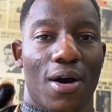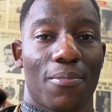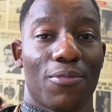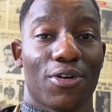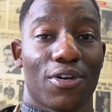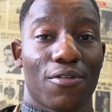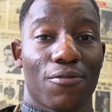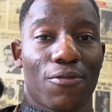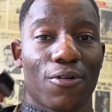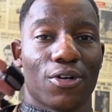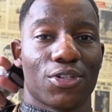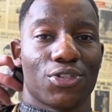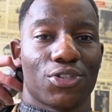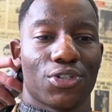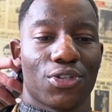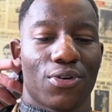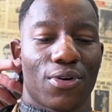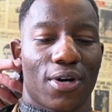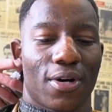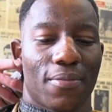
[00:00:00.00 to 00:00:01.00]
I'm looking forward
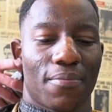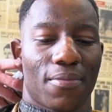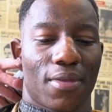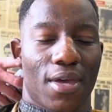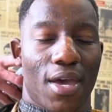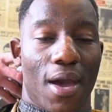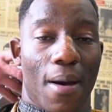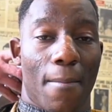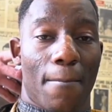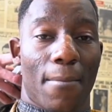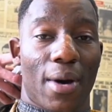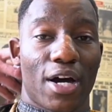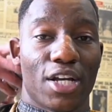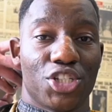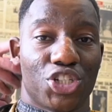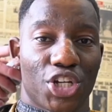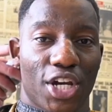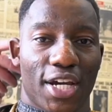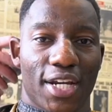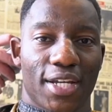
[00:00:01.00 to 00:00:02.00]
to my
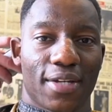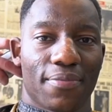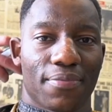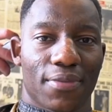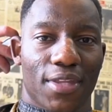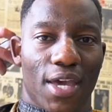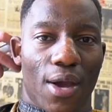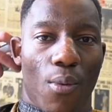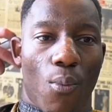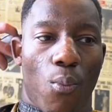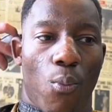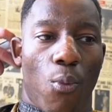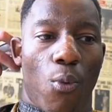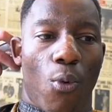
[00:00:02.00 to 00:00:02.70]
journey and